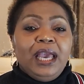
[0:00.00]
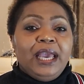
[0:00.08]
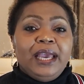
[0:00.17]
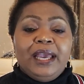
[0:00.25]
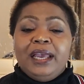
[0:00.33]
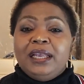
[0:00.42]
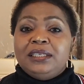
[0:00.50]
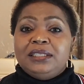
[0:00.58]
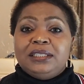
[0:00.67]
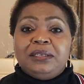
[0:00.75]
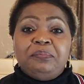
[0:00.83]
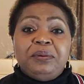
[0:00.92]
and
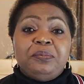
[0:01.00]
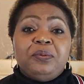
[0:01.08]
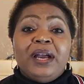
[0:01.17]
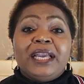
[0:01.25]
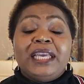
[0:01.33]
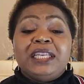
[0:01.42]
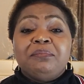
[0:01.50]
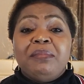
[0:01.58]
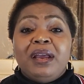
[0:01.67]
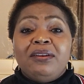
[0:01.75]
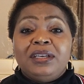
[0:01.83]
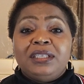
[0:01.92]
some people are getting
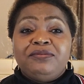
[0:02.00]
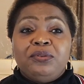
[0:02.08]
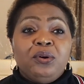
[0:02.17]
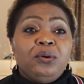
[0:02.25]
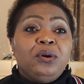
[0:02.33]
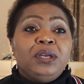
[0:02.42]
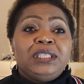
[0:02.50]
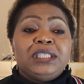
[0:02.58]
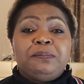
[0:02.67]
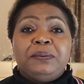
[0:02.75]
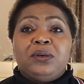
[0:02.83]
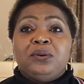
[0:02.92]
married for
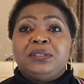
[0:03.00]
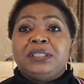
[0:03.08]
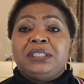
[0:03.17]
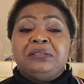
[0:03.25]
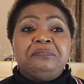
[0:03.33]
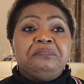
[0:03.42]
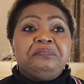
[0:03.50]
just because